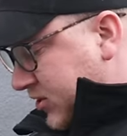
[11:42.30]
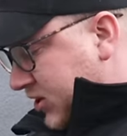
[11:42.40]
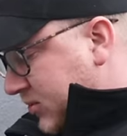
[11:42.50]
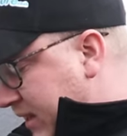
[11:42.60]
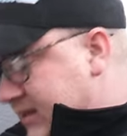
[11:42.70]
it's
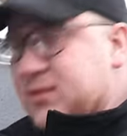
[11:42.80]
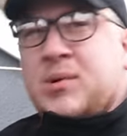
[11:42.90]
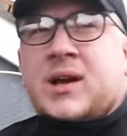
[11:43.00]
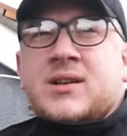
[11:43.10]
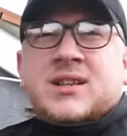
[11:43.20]
ULEZ
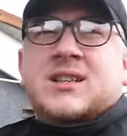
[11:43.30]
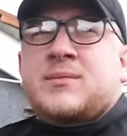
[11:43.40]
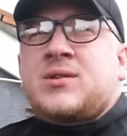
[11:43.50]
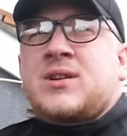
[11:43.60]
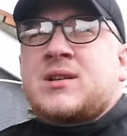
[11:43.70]
compliant. Do you
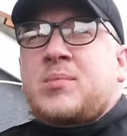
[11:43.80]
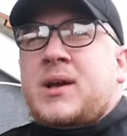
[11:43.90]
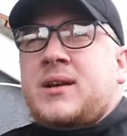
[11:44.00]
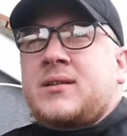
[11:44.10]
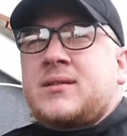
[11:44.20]
think it's ULEZ
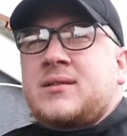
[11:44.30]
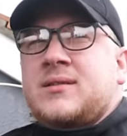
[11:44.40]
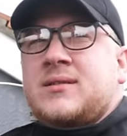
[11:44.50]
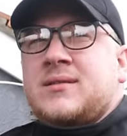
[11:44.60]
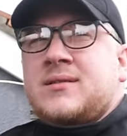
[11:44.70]
compliant?
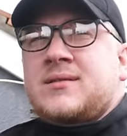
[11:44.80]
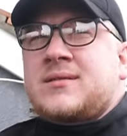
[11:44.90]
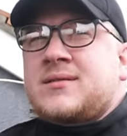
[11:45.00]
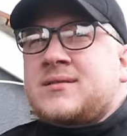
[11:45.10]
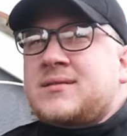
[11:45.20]

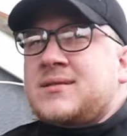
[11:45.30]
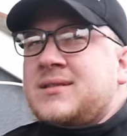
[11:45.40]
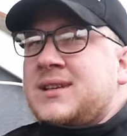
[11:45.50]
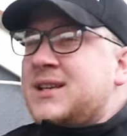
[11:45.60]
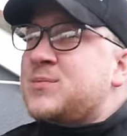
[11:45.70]

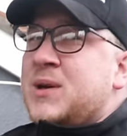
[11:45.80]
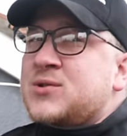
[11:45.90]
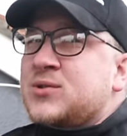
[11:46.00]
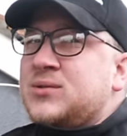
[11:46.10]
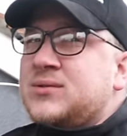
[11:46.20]
It is
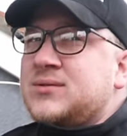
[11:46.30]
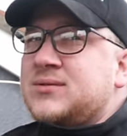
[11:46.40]
petrol.